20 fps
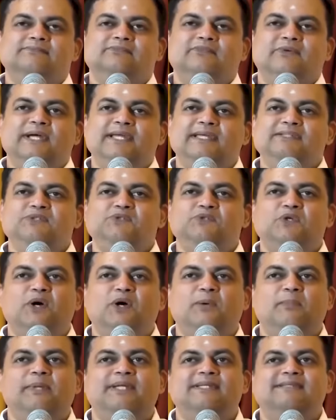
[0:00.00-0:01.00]
why is
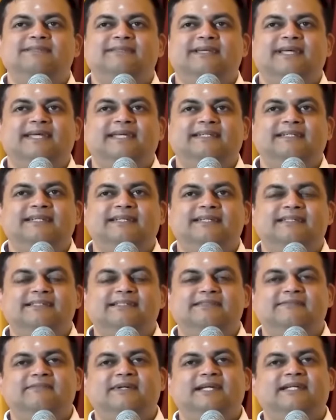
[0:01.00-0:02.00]
Swami saying
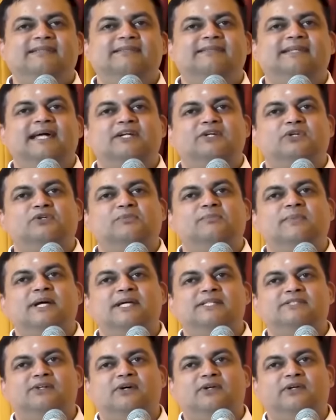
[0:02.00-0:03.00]
this when that room
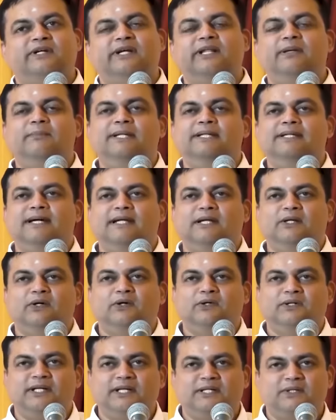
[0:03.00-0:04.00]
has already been
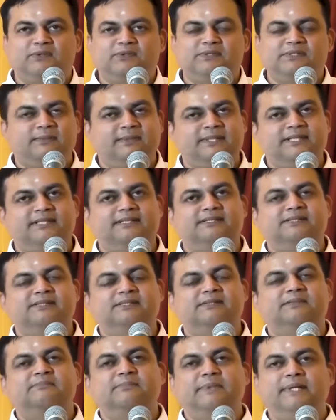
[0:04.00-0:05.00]
allotted to some other
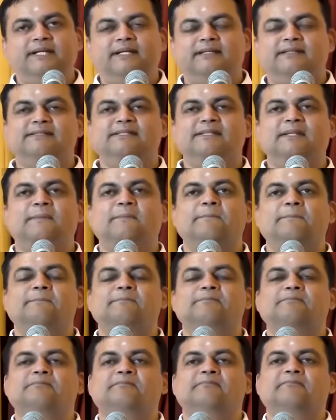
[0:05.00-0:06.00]
parents?
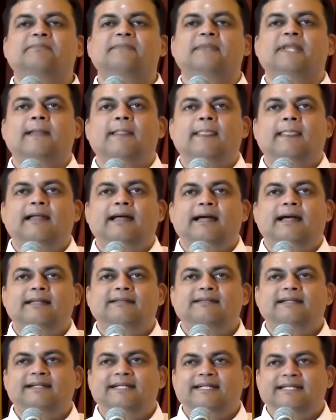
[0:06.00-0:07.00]

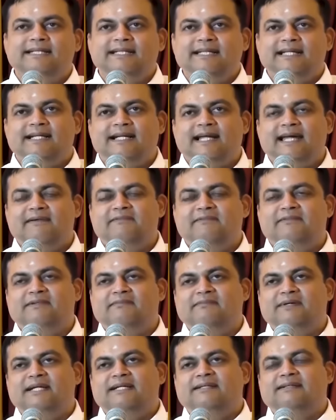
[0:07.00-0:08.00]
And the day
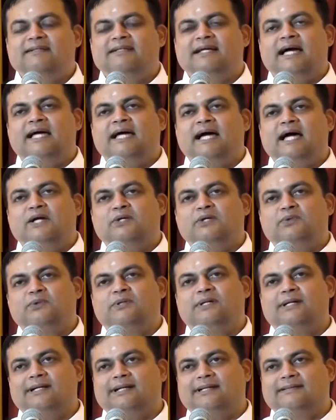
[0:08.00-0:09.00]
arrived when I had to
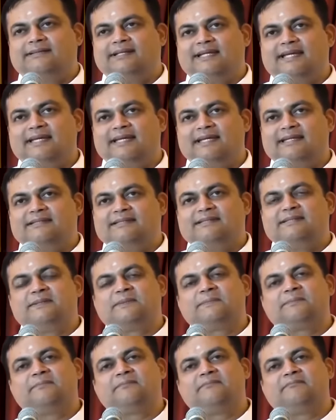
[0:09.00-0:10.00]
collect the keys.
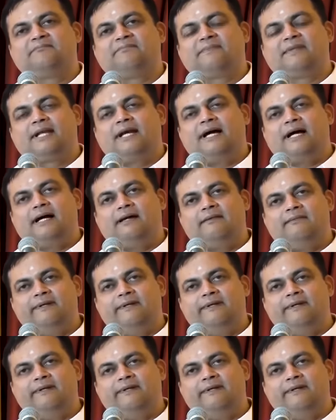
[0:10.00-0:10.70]
I